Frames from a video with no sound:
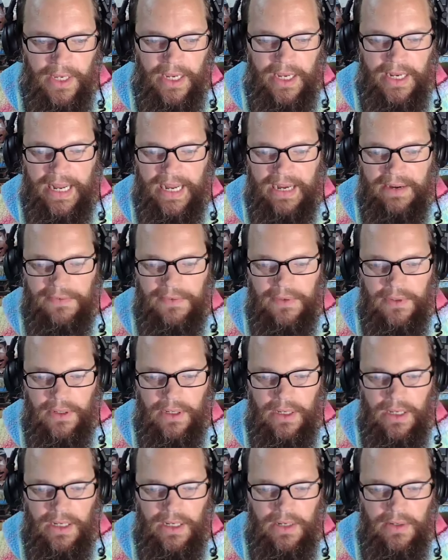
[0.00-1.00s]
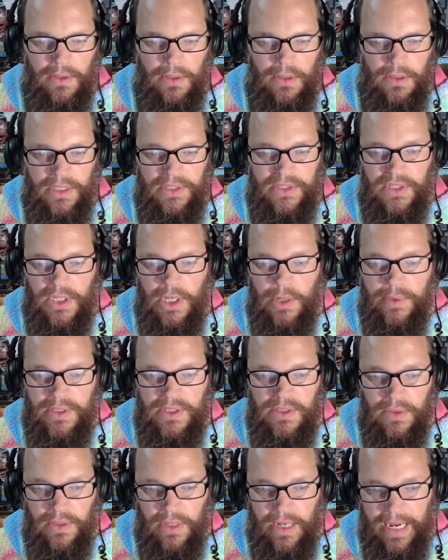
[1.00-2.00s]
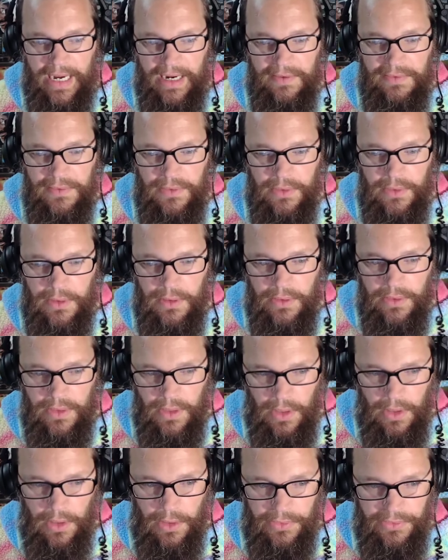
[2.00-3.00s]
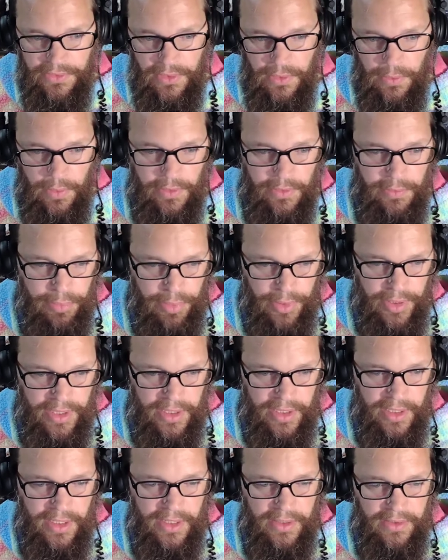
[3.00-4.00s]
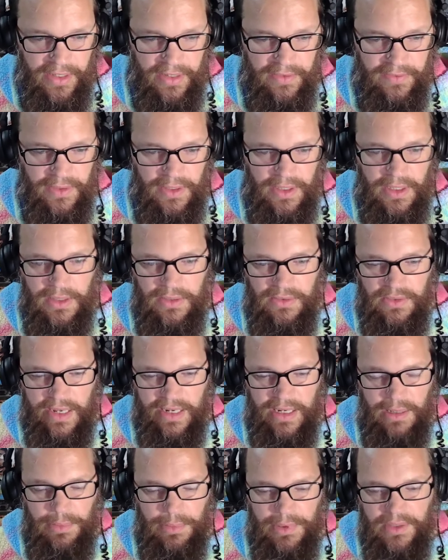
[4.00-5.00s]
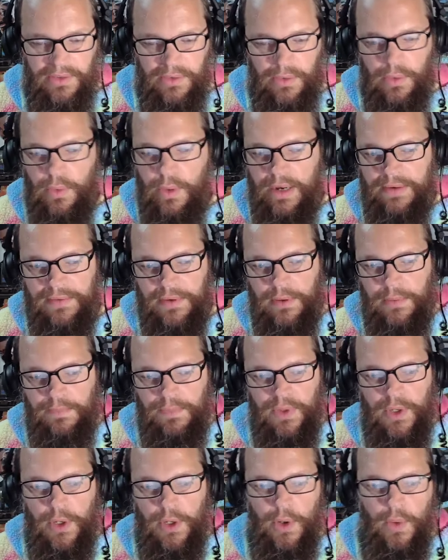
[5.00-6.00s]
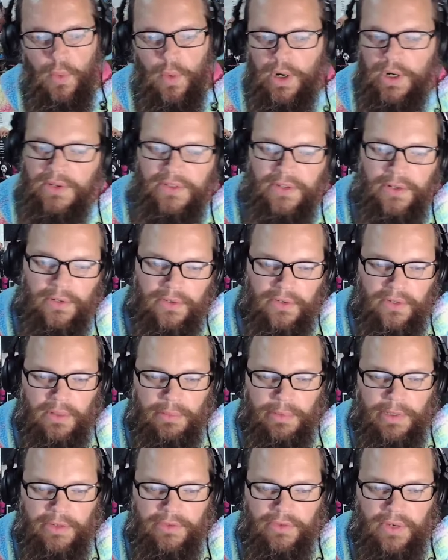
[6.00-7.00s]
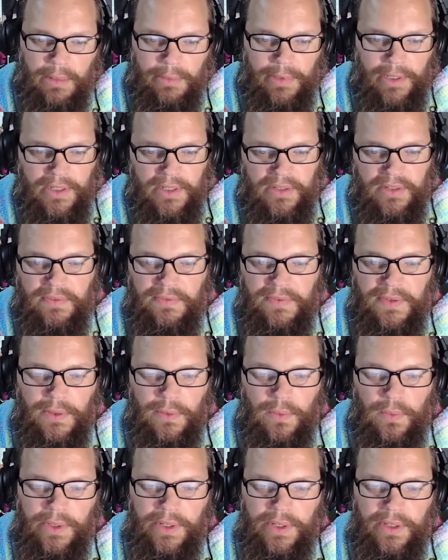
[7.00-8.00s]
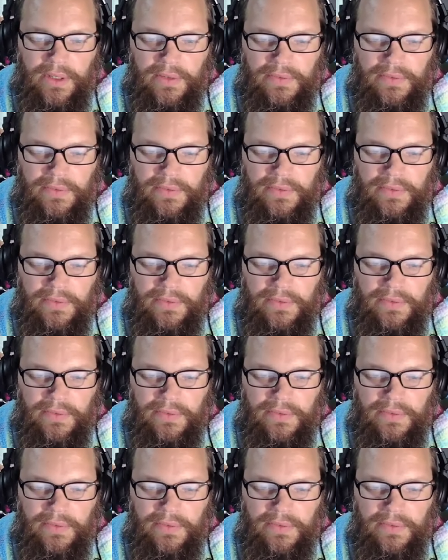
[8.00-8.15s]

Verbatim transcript: And after and a, and to go into an after the altar with Britt and Tiffany and Zach and Bliss or whoever, where there's going to be a drama, it doesn't feel real.